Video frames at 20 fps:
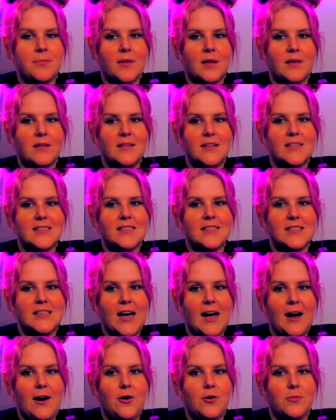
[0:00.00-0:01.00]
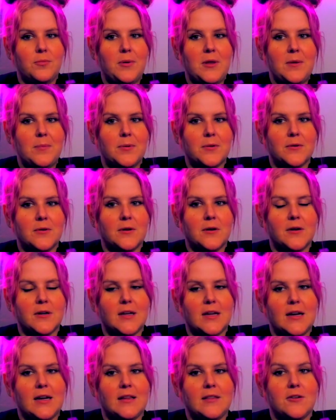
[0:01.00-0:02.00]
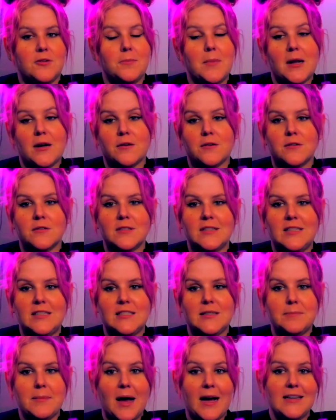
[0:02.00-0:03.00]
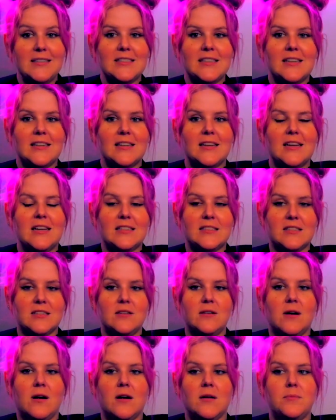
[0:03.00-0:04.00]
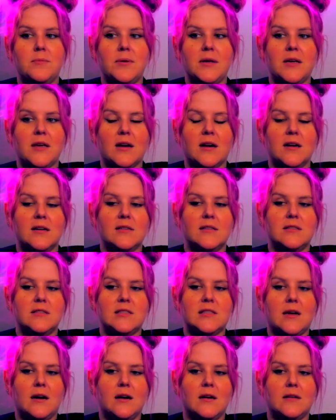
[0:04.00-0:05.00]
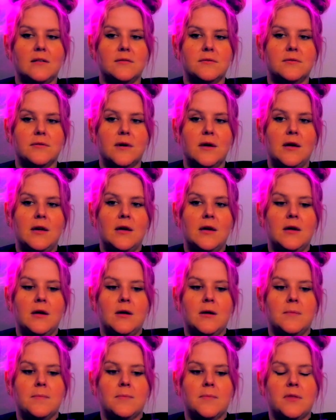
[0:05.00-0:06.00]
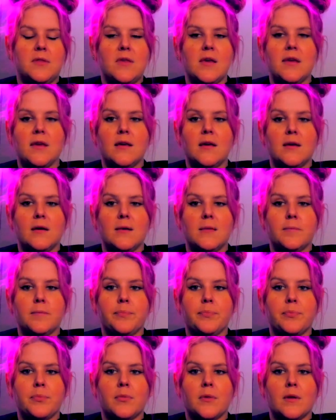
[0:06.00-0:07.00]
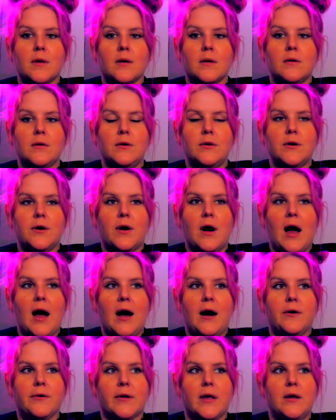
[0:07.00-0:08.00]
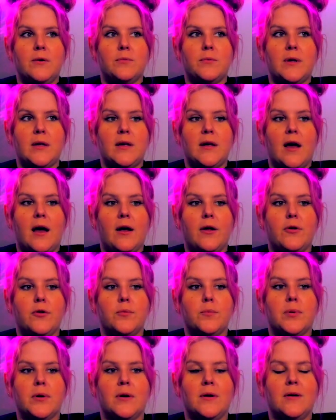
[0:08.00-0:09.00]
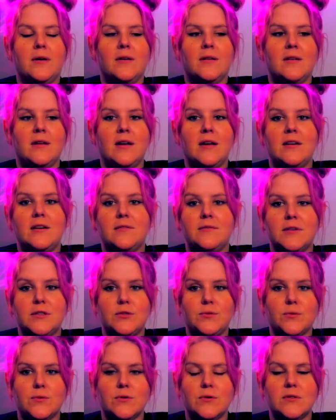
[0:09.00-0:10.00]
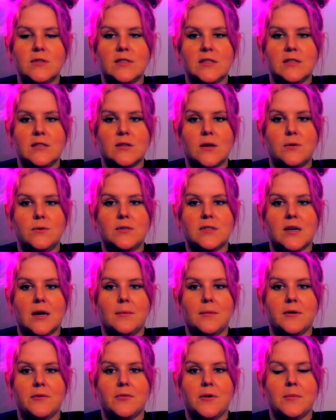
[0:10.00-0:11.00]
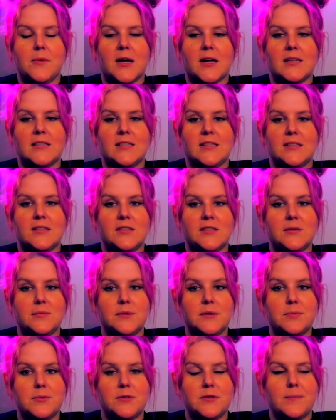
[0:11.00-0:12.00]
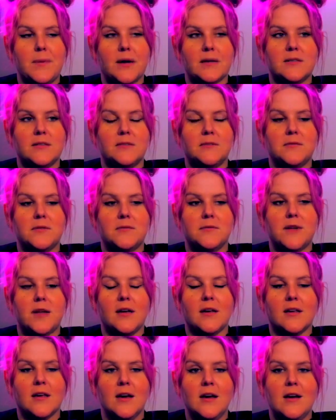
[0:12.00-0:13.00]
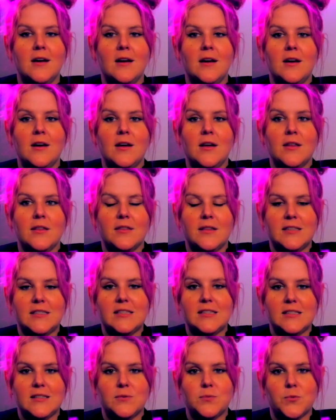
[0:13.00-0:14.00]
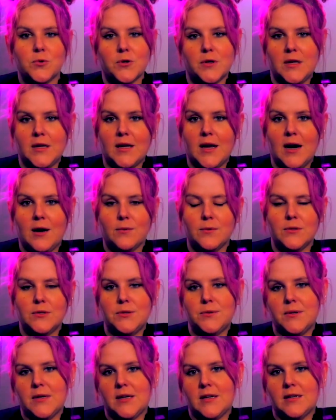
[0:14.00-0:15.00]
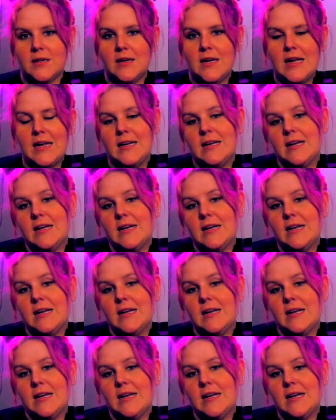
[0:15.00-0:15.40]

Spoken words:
this is how people are getting their medical needs met. It's not because of thinking, how can we help individuals? It's always coming from a systems perspective of this isn't working how we're doing it